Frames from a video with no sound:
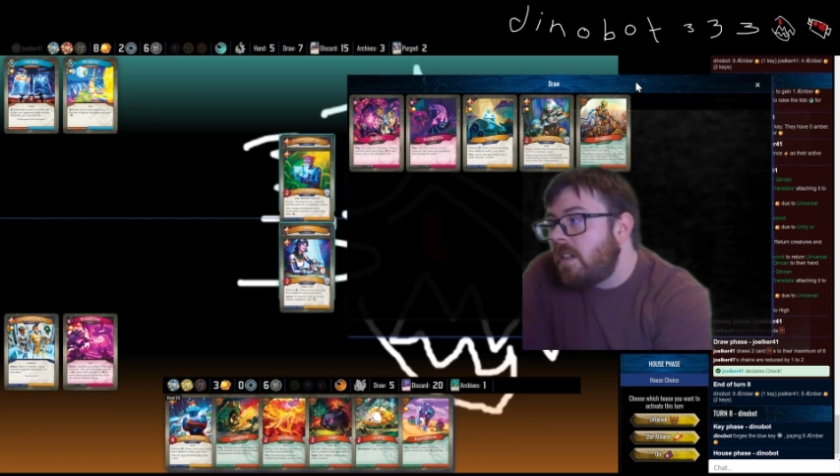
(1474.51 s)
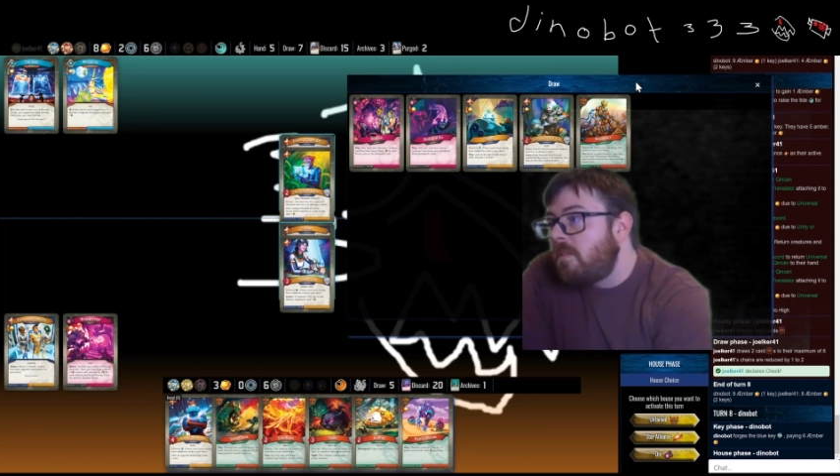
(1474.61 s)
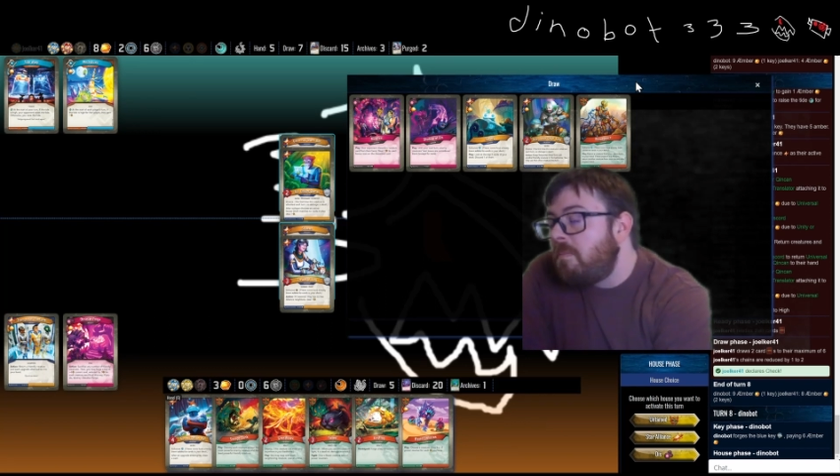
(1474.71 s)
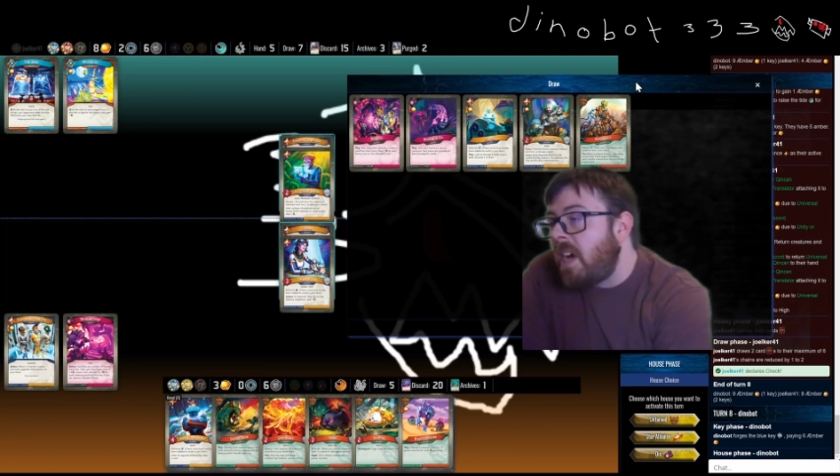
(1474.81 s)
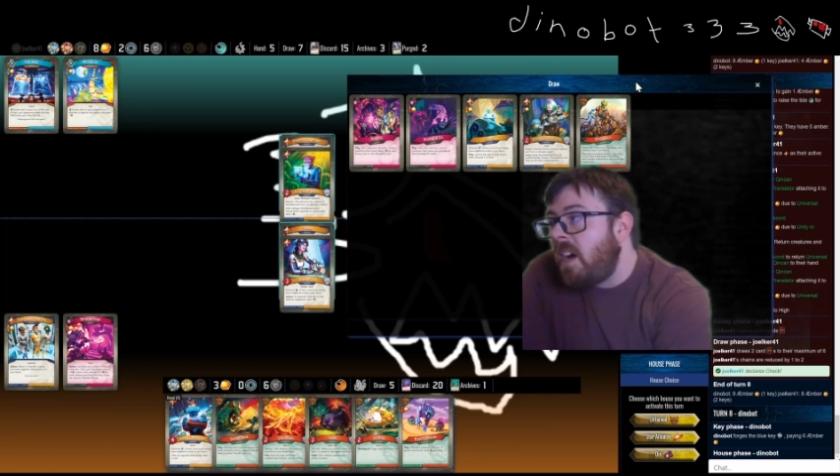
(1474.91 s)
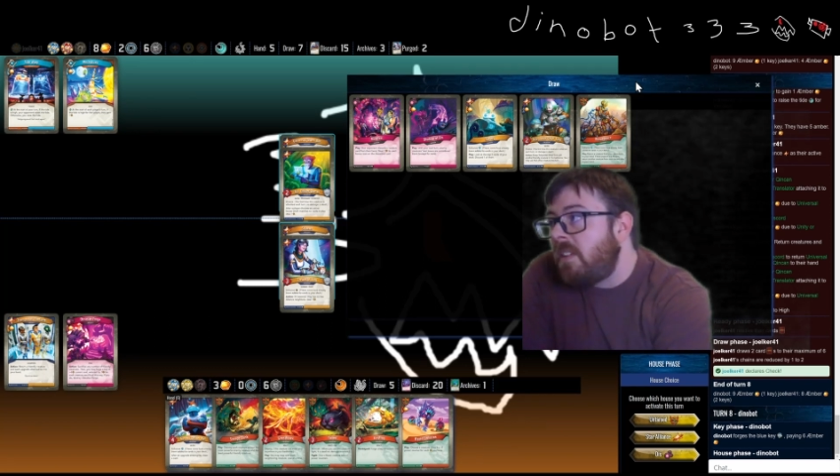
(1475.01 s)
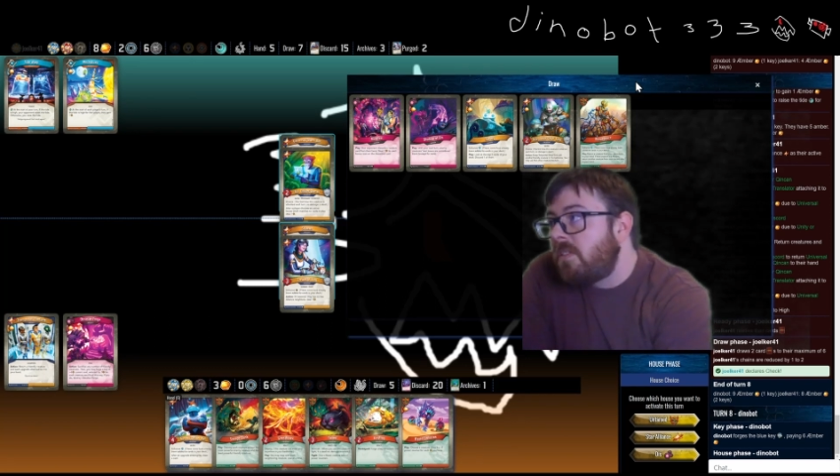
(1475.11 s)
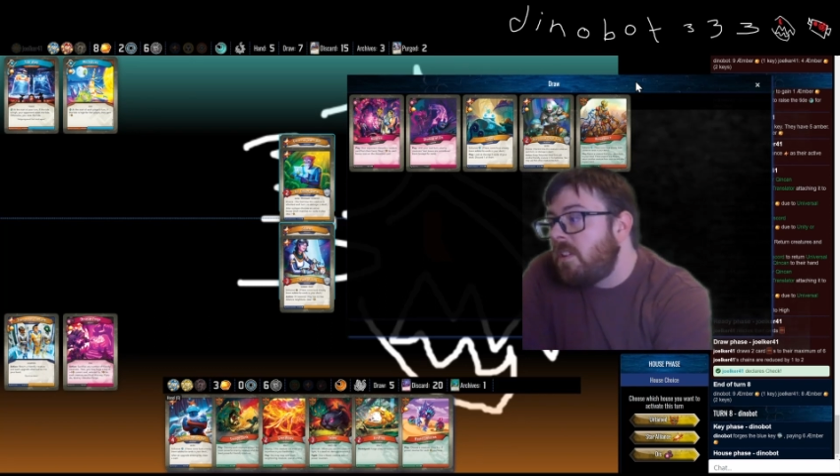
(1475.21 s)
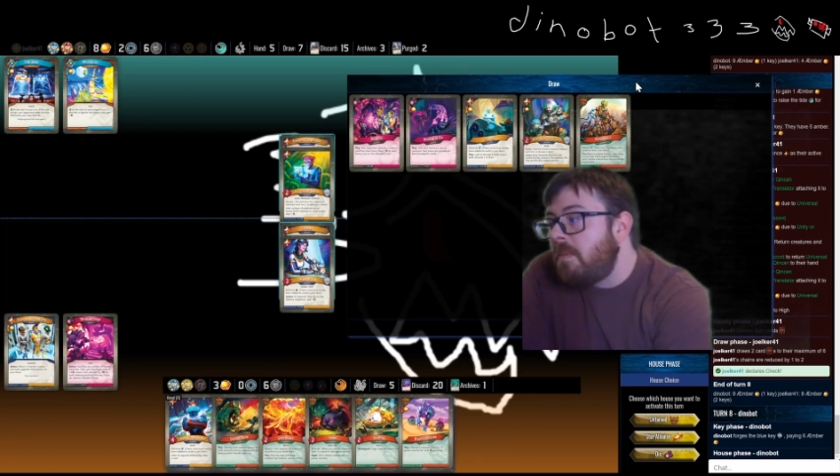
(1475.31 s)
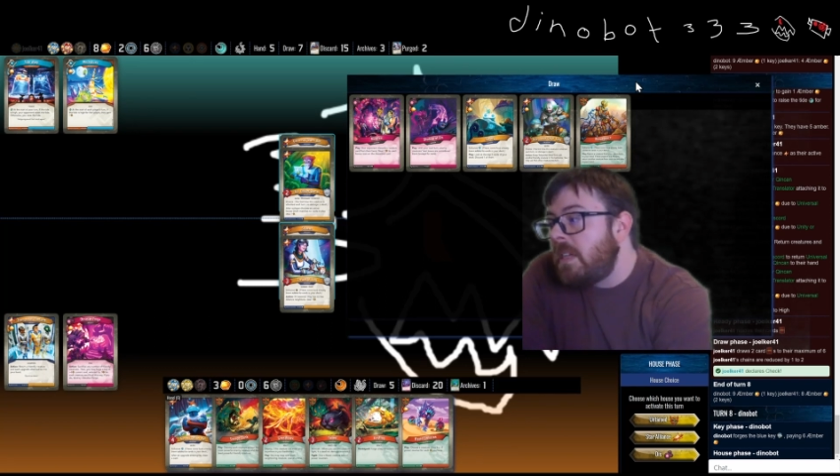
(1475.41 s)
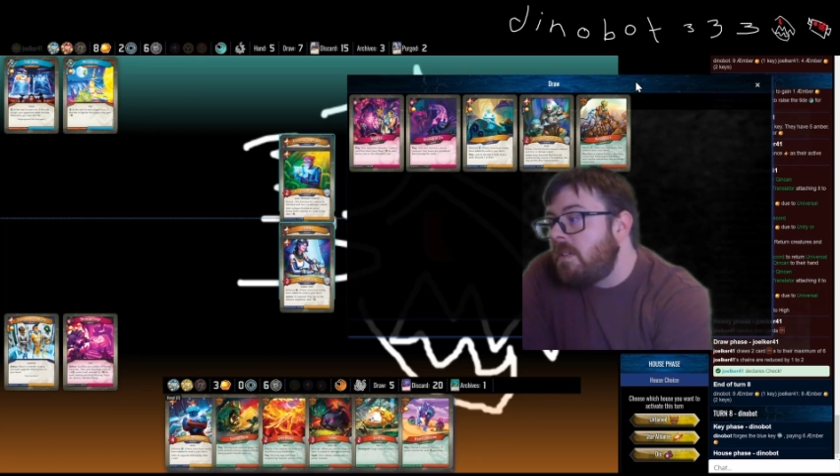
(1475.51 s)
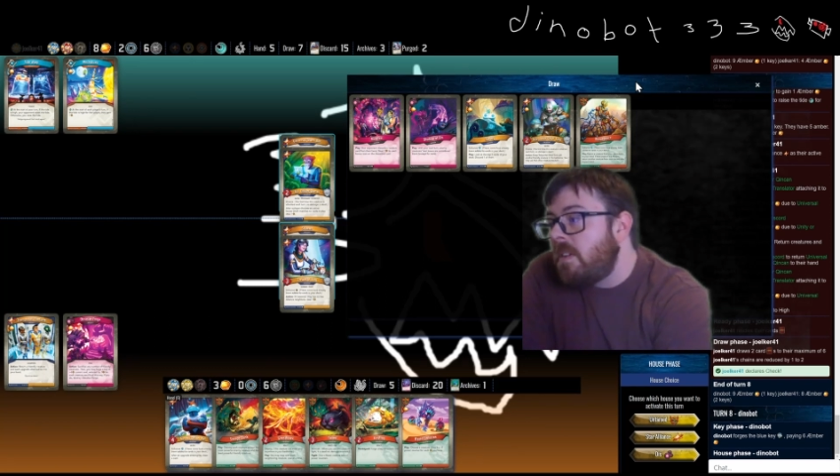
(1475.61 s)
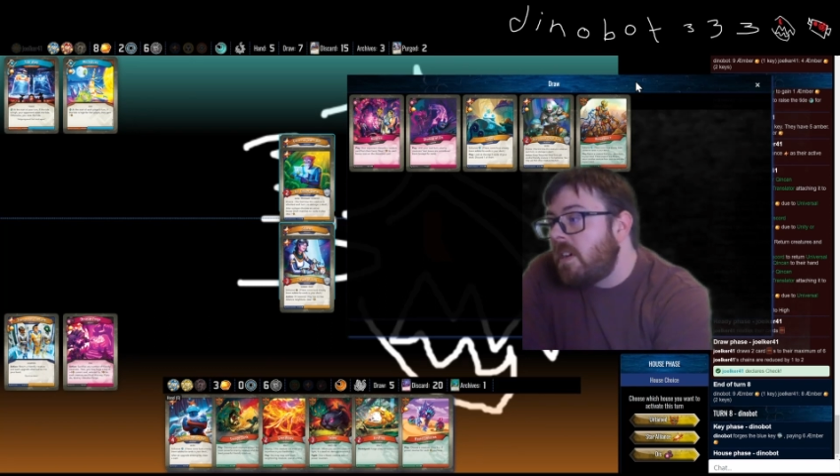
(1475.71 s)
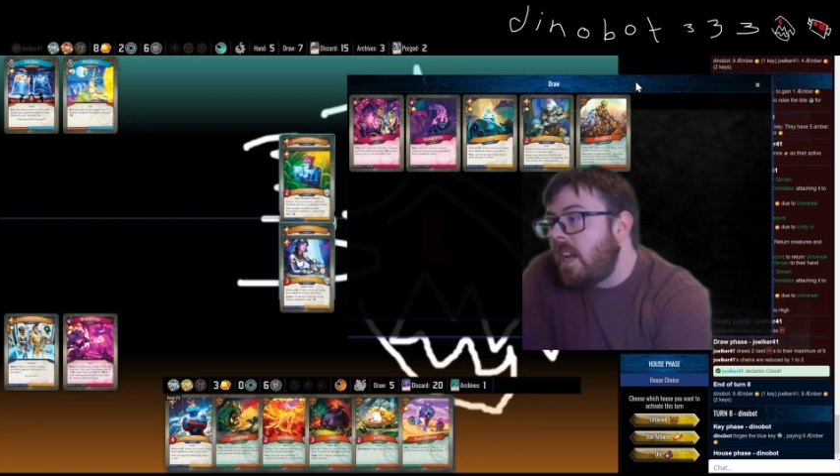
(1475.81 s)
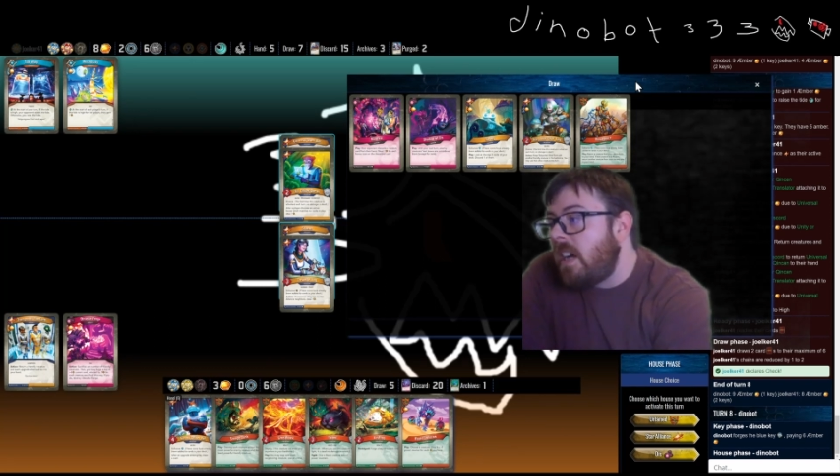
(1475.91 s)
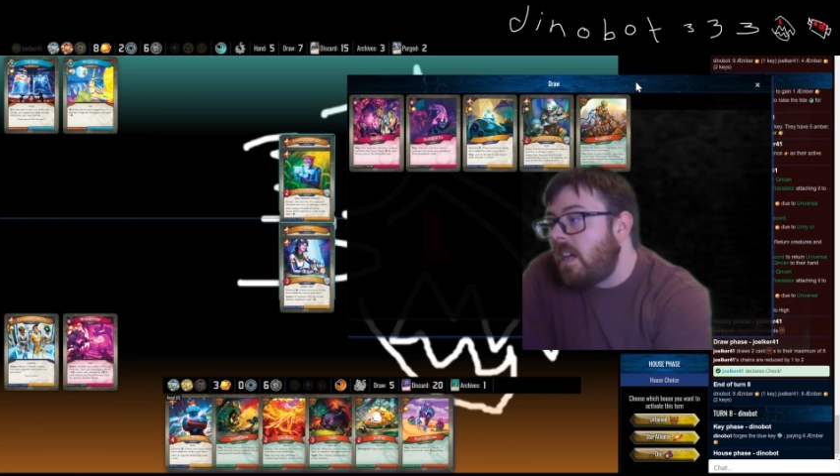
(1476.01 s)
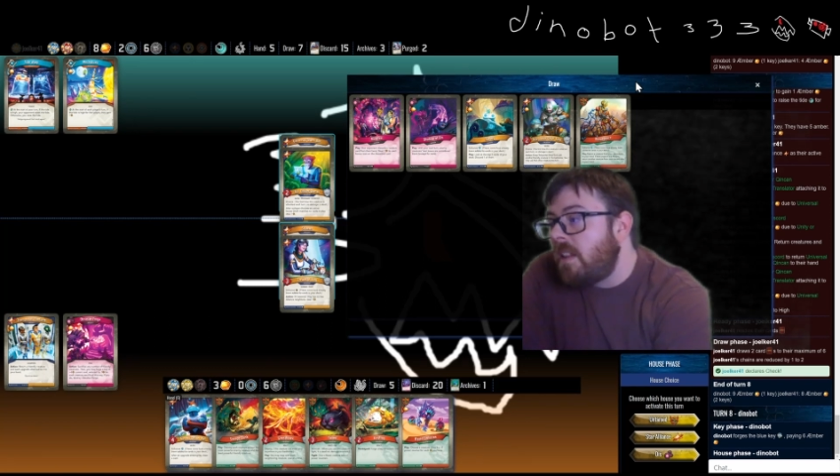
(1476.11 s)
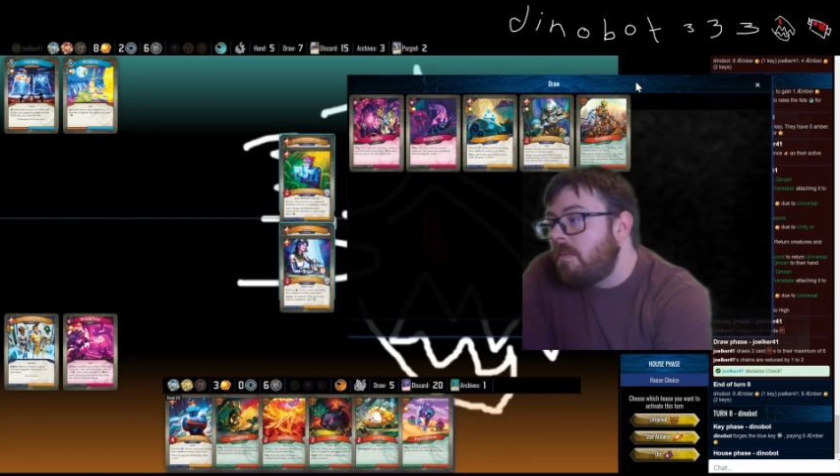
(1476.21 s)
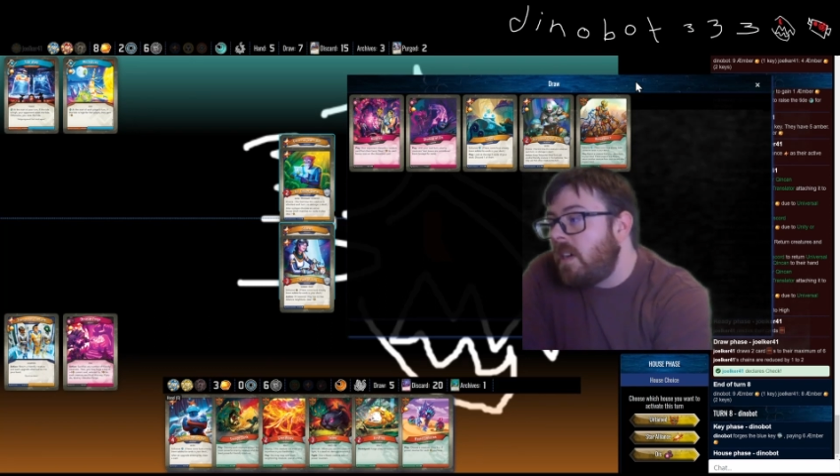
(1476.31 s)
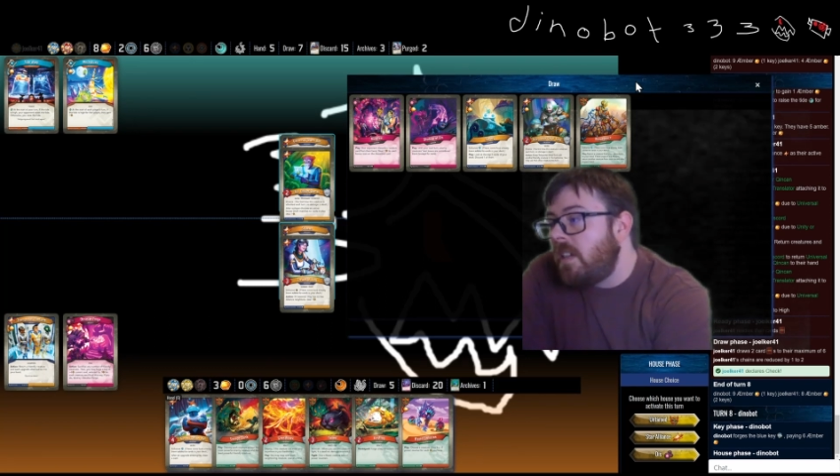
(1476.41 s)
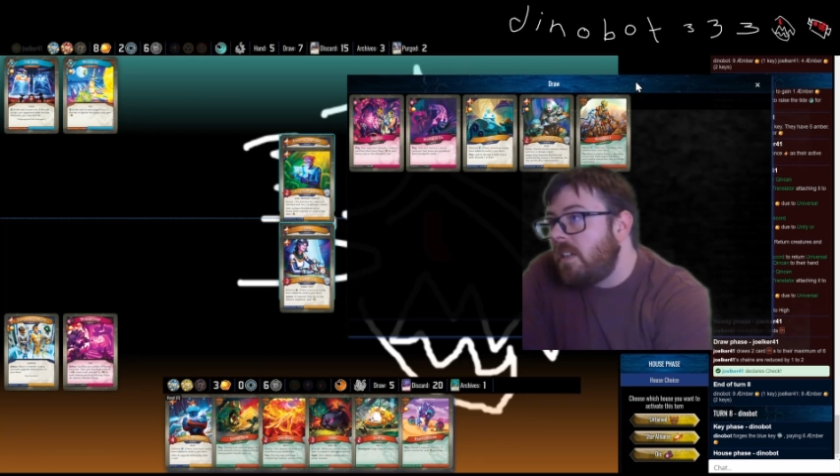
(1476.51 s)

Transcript: bounce Crewman York, gain another 1,